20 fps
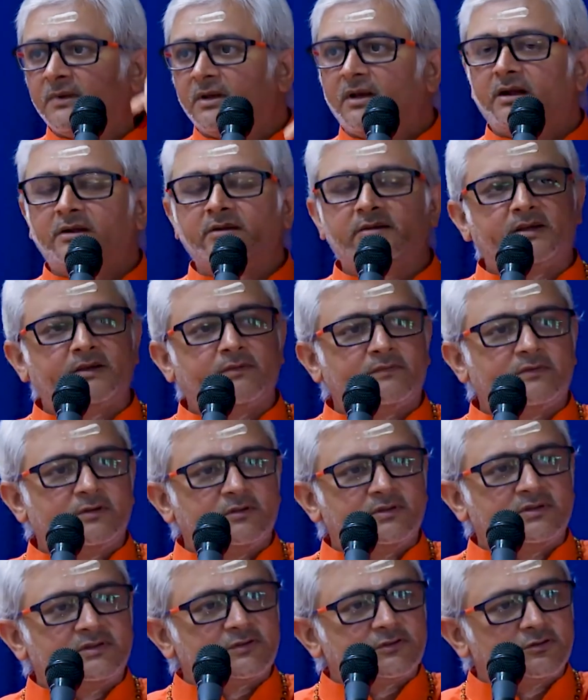and they have
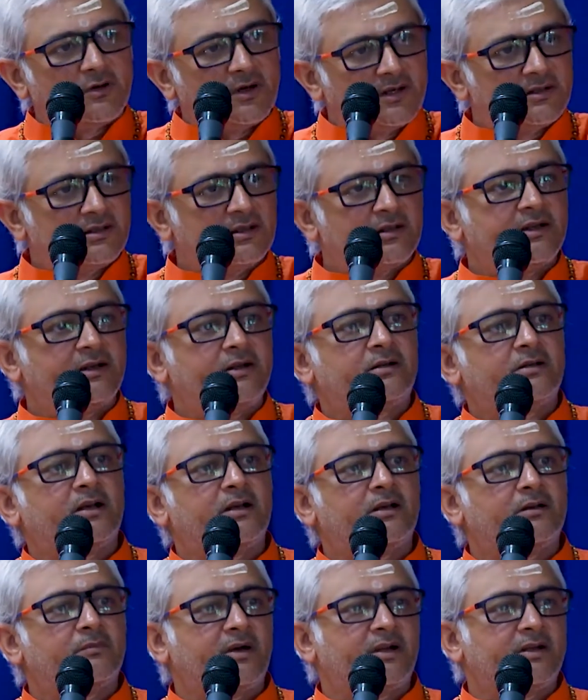destroyed the
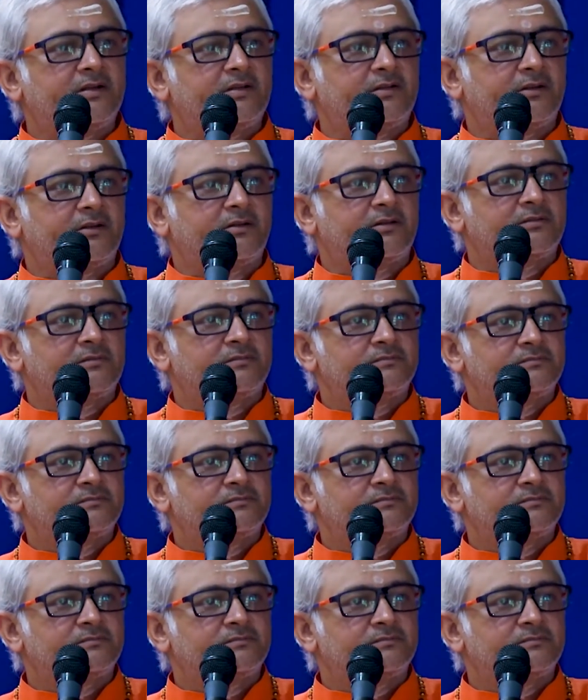entire mindset.